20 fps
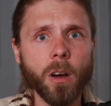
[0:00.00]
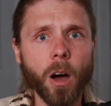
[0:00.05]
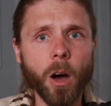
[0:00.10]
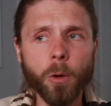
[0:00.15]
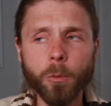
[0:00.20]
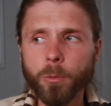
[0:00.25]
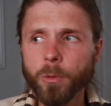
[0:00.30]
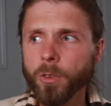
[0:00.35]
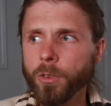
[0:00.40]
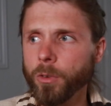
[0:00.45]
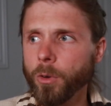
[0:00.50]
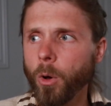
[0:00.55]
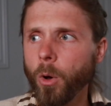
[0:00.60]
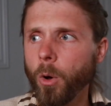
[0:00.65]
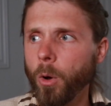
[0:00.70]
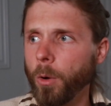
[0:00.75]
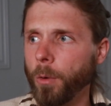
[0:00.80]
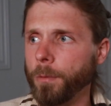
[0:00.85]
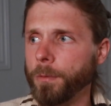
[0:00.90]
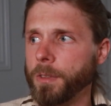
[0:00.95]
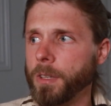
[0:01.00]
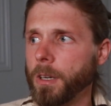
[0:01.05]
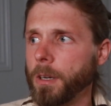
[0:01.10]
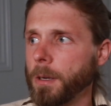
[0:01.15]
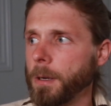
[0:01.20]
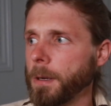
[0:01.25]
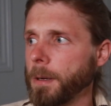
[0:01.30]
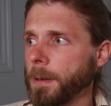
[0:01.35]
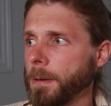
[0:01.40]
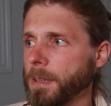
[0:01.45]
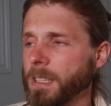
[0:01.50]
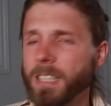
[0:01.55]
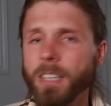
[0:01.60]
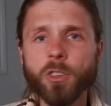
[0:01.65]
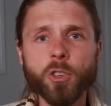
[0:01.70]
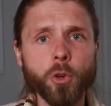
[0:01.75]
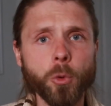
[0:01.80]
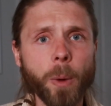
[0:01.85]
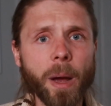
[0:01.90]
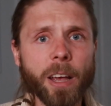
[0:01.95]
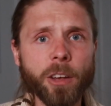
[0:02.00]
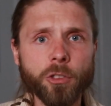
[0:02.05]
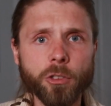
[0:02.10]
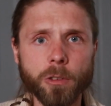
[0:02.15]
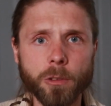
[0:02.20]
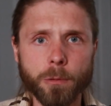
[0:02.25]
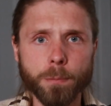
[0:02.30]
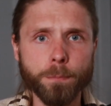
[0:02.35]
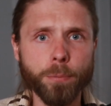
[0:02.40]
unresolved situations,